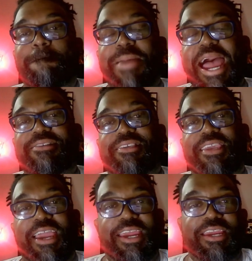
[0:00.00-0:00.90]
Maz
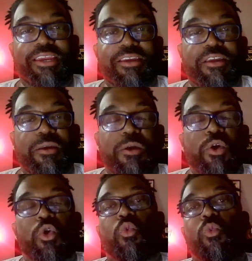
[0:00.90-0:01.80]
Gang,
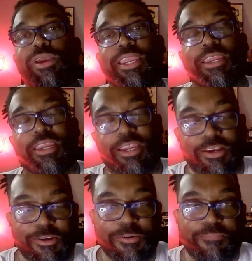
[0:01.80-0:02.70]
we in
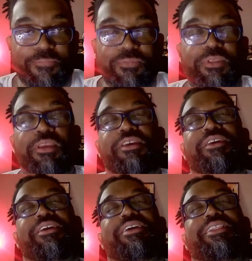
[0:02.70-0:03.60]
here.
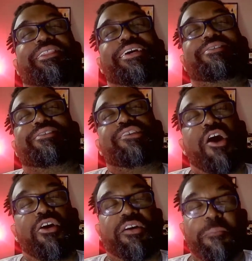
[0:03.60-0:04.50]
Let's
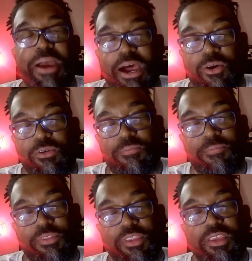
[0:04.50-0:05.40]
talk about
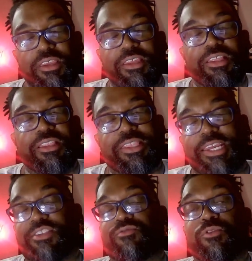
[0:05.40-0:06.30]

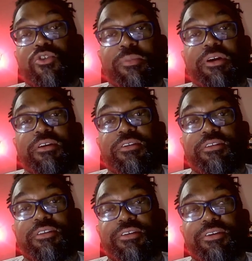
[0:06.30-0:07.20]
this rumor
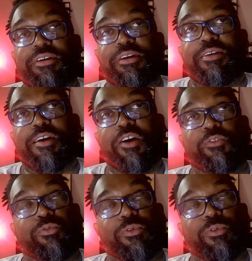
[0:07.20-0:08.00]
of